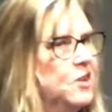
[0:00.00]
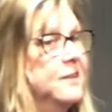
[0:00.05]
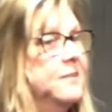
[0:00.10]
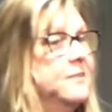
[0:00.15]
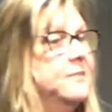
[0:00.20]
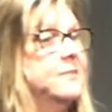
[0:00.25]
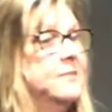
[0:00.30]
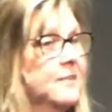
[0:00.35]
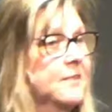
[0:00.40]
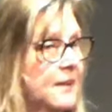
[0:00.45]

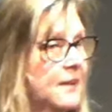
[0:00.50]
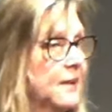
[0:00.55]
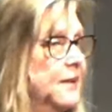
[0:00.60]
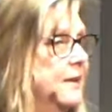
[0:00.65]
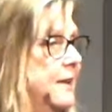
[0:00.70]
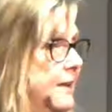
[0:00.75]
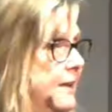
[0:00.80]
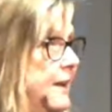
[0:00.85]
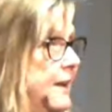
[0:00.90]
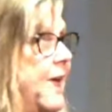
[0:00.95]
It's,
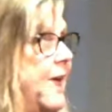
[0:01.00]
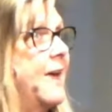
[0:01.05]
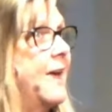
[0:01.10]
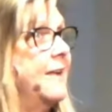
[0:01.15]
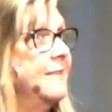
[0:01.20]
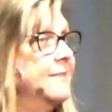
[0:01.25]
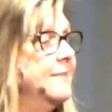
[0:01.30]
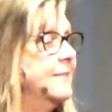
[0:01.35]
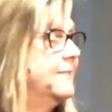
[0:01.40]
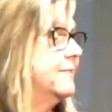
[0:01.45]
in
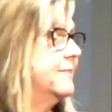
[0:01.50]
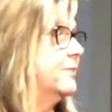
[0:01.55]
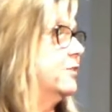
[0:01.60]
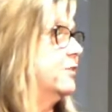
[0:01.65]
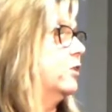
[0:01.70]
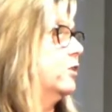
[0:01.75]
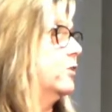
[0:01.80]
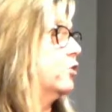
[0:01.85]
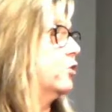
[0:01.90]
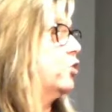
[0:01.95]
essence,
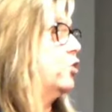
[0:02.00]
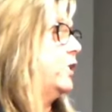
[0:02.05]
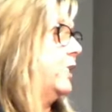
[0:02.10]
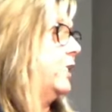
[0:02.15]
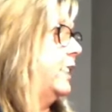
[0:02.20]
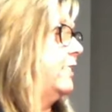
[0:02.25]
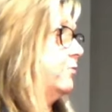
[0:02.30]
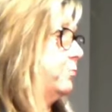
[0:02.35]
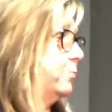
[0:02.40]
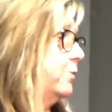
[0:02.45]
the
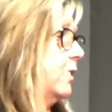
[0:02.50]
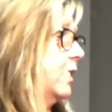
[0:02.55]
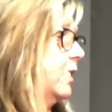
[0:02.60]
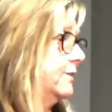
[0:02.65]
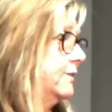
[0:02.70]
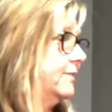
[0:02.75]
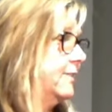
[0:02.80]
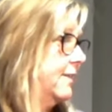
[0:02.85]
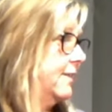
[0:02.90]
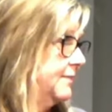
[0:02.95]
creative
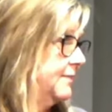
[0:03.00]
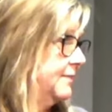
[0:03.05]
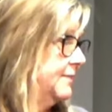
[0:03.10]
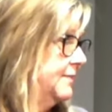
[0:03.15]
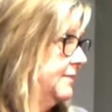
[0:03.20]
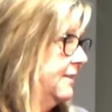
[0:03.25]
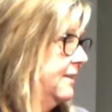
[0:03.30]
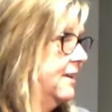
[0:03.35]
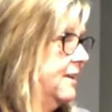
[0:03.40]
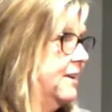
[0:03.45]
process